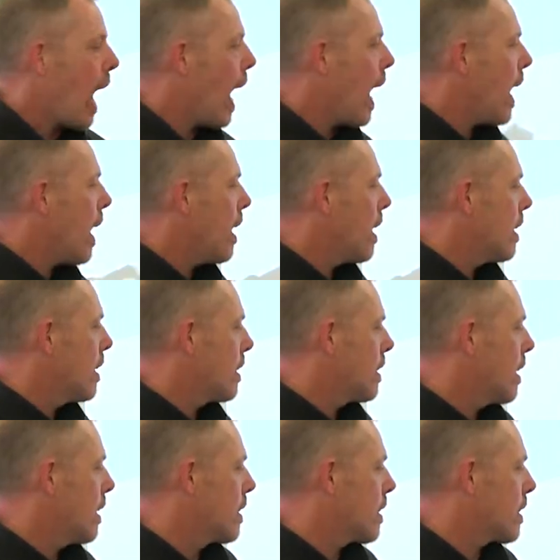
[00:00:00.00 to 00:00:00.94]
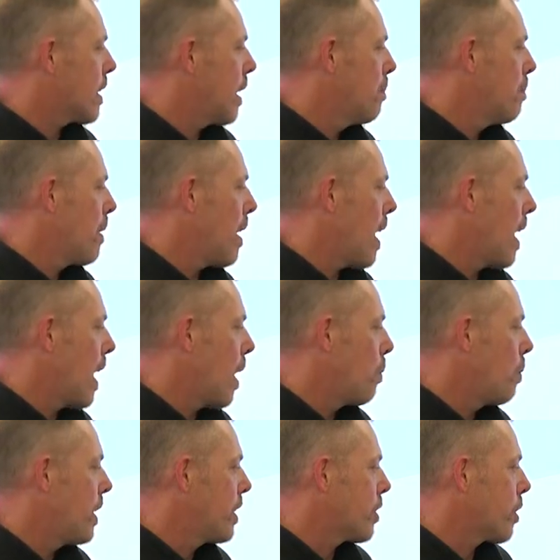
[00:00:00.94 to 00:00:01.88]
I did some
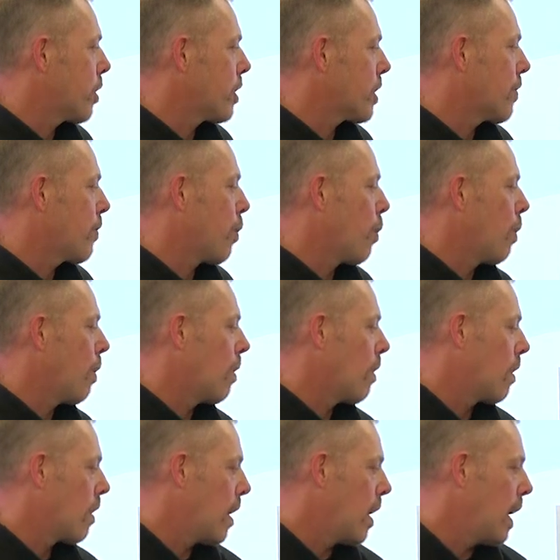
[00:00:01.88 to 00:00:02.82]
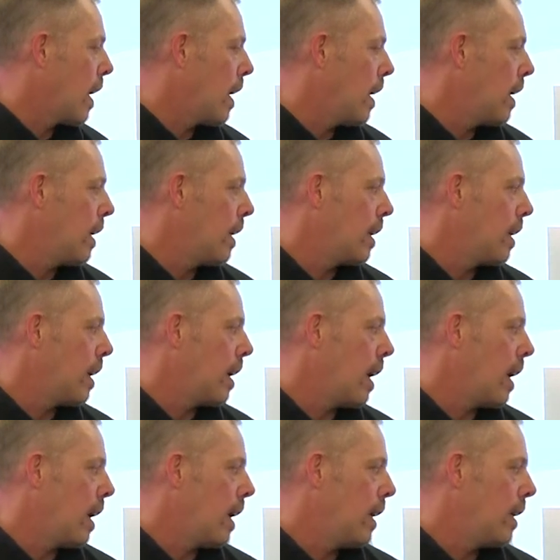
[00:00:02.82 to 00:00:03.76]
uh, research for uh,
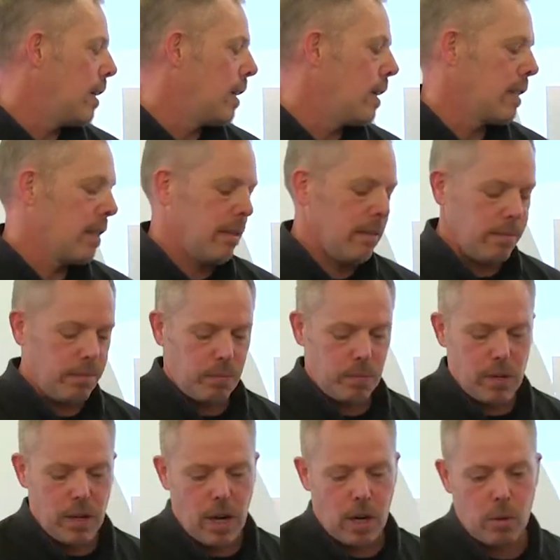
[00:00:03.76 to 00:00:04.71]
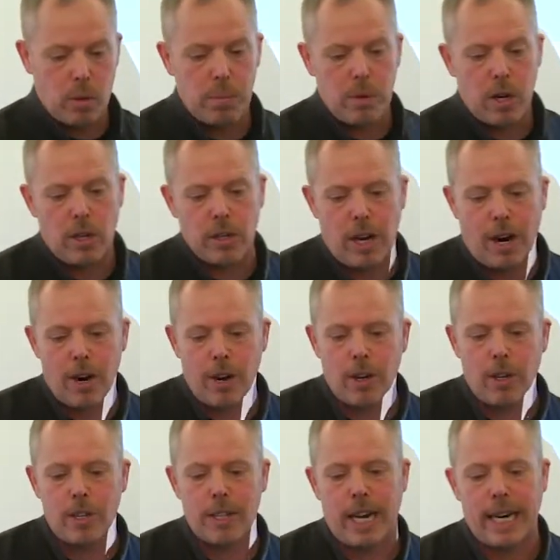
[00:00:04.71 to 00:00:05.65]
uh, a group called
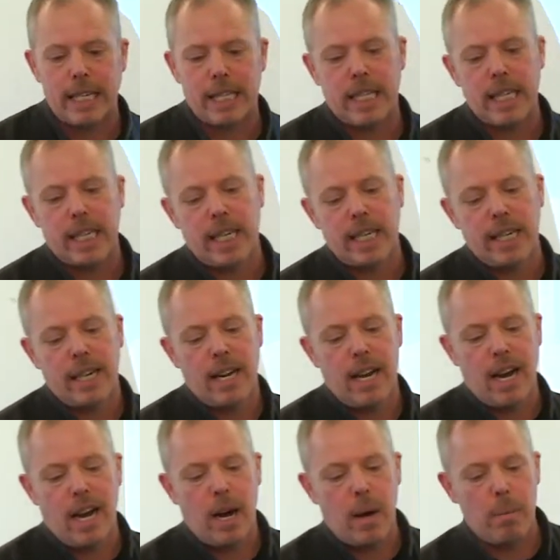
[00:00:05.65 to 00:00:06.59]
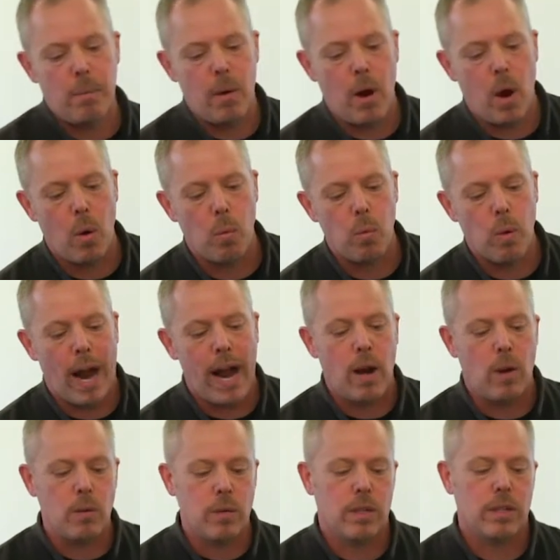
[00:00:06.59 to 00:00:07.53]
Article 19 um,
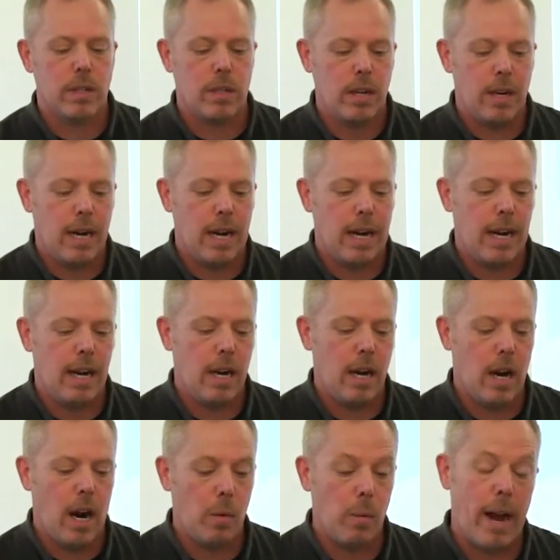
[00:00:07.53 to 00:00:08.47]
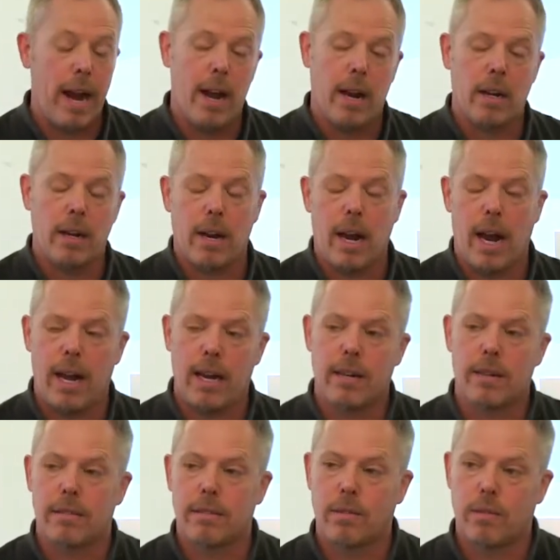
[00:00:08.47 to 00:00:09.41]
around uh, Iran
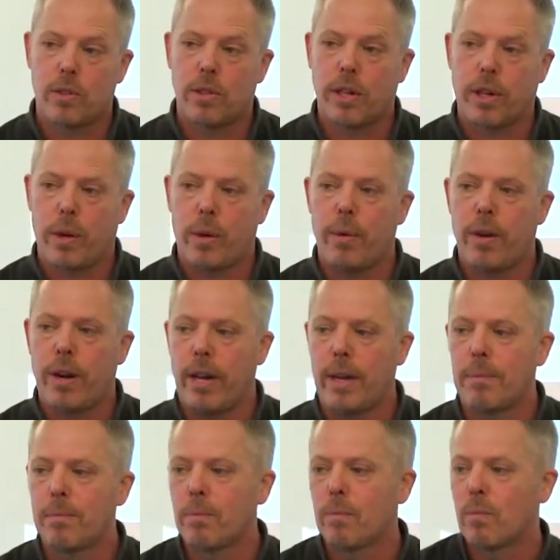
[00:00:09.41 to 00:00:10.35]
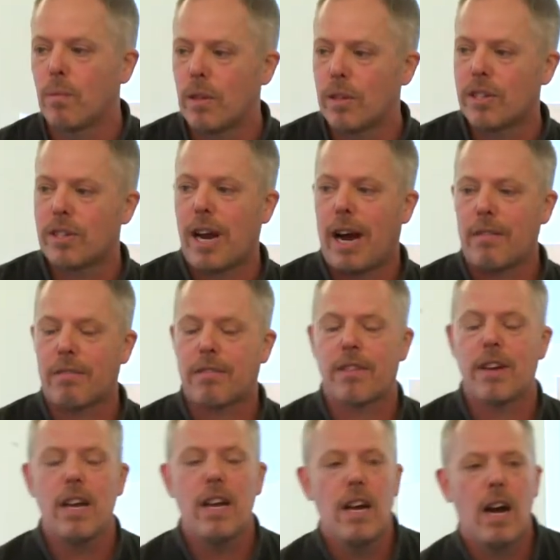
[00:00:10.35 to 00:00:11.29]
and security
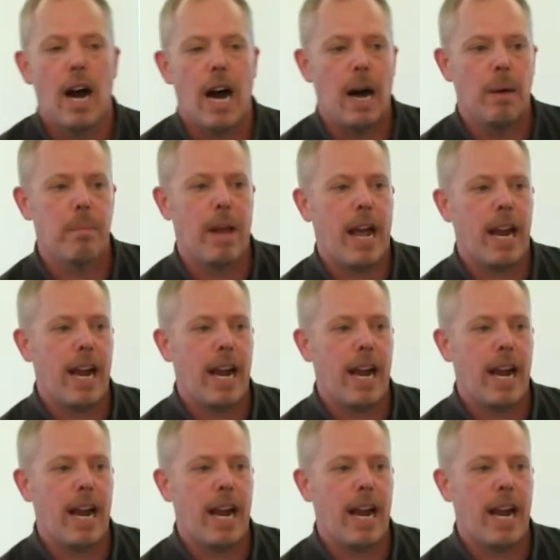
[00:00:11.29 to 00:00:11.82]
stuff. Um,